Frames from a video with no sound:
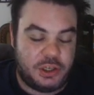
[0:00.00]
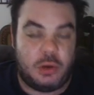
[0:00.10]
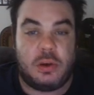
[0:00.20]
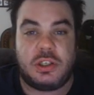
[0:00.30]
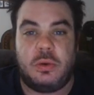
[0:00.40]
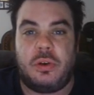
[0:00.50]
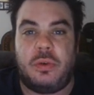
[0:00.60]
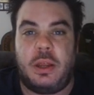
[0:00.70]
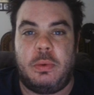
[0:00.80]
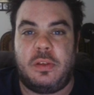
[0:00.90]
Do you also
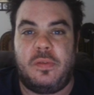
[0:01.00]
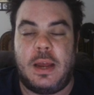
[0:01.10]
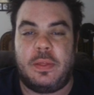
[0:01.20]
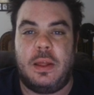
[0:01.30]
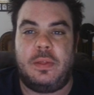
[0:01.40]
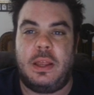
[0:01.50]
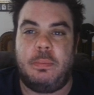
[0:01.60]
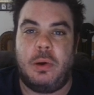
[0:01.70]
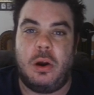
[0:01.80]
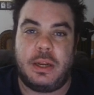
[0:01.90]
agree with the fact that the
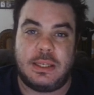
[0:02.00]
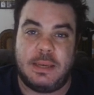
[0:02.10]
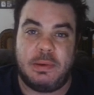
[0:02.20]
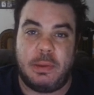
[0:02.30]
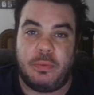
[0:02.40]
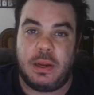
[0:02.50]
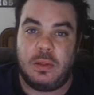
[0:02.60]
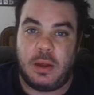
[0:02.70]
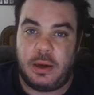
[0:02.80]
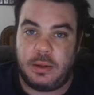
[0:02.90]
parties seem to be
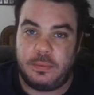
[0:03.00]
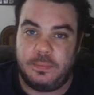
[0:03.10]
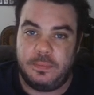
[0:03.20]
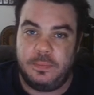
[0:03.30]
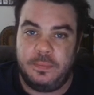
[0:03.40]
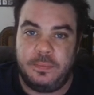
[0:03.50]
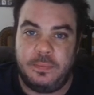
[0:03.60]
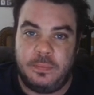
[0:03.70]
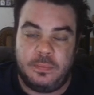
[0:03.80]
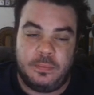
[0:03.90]
realigning?
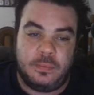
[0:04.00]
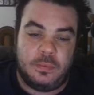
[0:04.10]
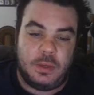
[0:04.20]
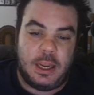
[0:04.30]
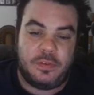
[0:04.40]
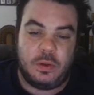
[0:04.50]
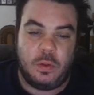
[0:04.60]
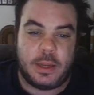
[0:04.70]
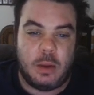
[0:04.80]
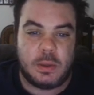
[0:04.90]
If you
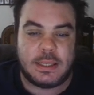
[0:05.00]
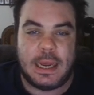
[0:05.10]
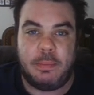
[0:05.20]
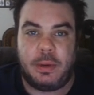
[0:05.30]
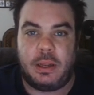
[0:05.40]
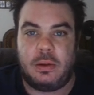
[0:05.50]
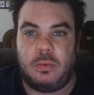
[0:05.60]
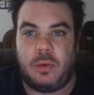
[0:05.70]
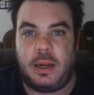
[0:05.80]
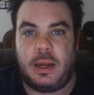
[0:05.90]
look at what's
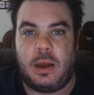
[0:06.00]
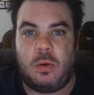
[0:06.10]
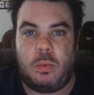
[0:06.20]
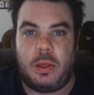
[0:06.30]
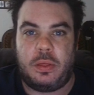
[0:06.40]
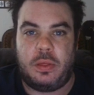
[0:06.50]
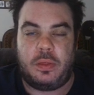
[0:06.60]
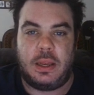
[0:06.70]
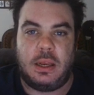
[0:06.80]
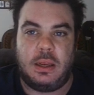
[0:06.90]
happening right now with
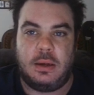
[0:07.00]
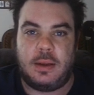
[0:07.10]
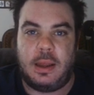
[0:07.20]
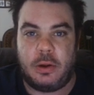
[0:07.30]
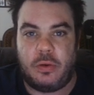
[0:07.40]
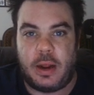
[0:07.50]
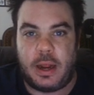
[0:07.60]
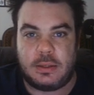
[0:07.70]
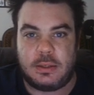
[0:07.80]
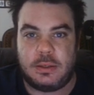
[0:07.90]
the
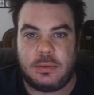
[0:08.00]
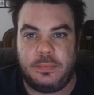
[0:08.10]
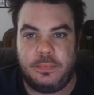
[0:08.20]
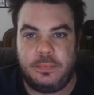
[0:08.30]
Democrats,